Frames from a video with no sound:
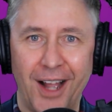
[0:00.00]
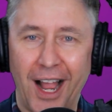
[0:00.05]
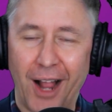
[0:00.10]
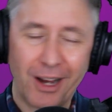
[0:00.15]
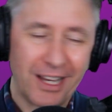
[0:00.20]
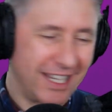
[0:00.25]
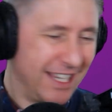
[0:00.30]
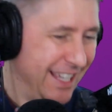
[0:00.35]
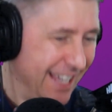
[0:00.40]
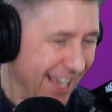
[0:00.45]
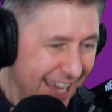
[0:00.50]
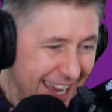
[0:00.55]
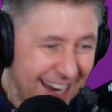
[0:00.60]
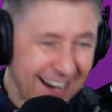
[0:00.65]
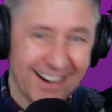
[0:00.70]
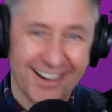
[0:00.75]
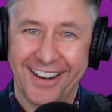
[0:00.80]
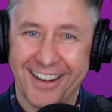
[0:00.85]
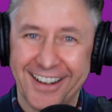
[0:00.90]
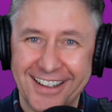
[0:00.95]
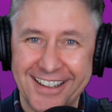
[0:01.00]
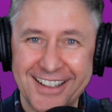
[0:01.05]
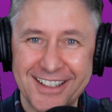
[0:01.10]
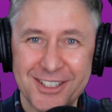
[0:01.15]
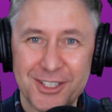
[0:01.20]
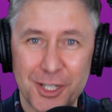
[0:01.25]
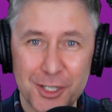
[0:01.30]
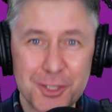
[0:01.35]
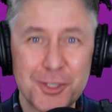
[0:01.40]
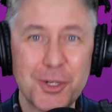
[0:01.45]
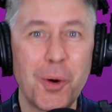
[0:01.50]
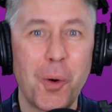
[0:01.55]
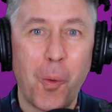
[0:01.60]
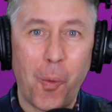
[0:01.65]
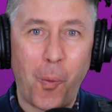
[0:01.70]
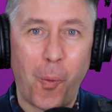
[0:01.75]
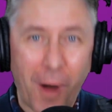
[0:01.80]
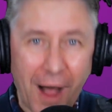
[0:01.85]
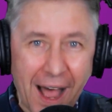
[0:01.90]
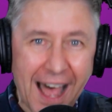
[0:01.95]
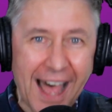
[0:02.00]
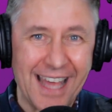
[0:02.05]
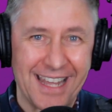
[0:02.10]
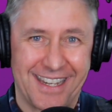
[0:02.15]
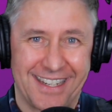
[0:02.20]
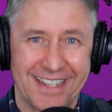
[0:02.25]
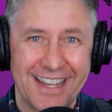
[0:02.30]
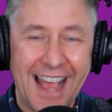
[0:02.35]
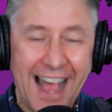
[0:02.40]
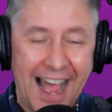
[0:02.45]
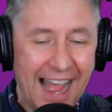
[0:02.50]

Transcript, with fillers: A year. To do what?